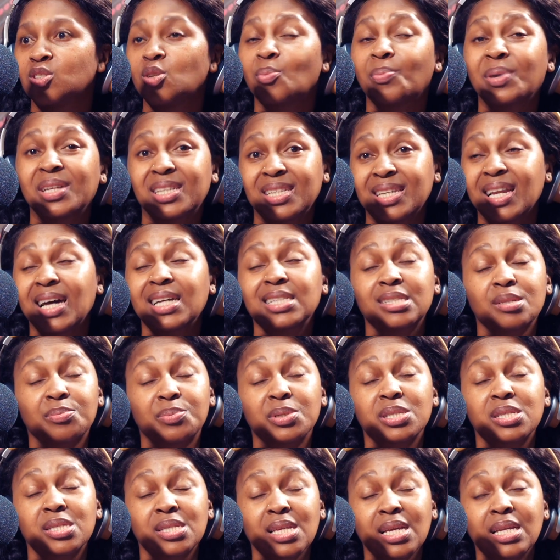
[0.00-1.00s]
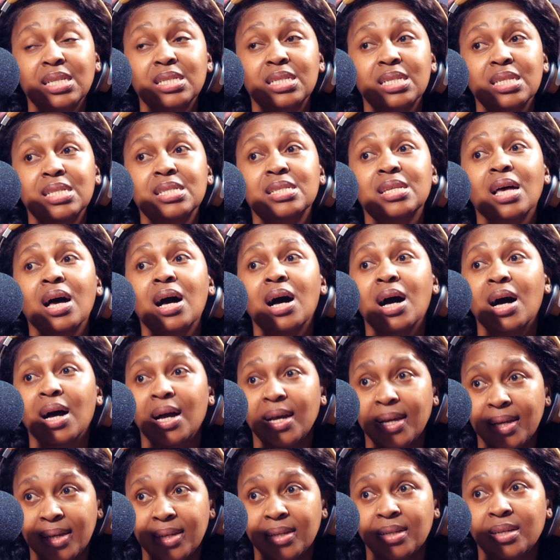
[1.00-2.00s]
Sure, but 90% is
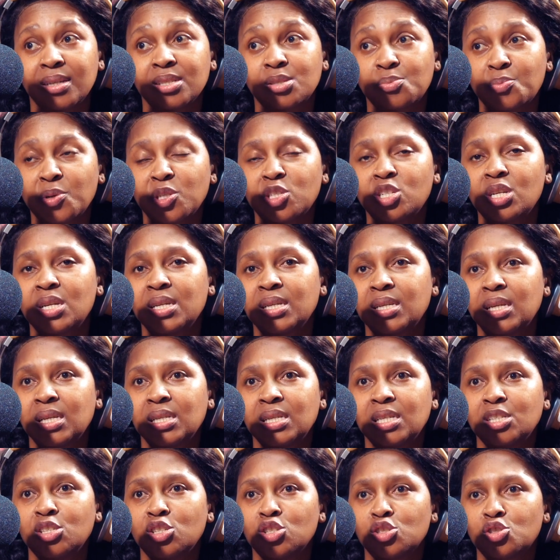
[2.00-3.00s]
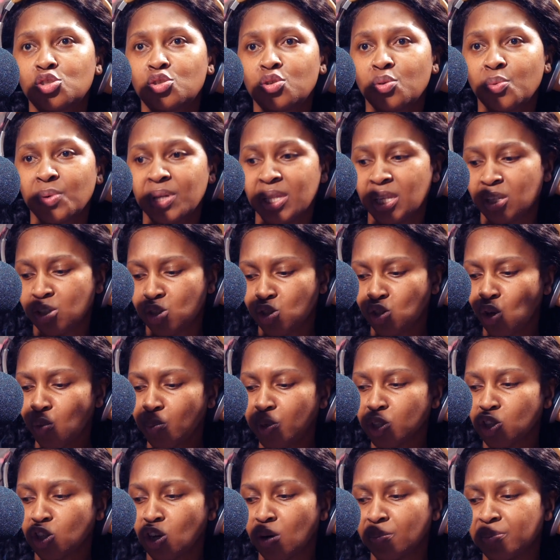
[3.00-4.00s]
high, especially in an industry where there's so
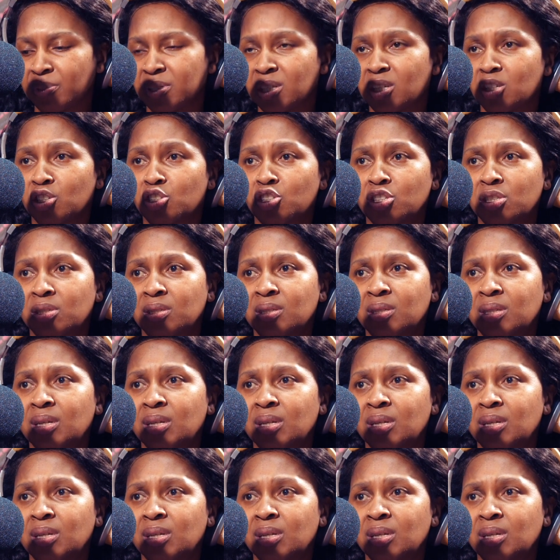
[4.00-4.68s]
much competition.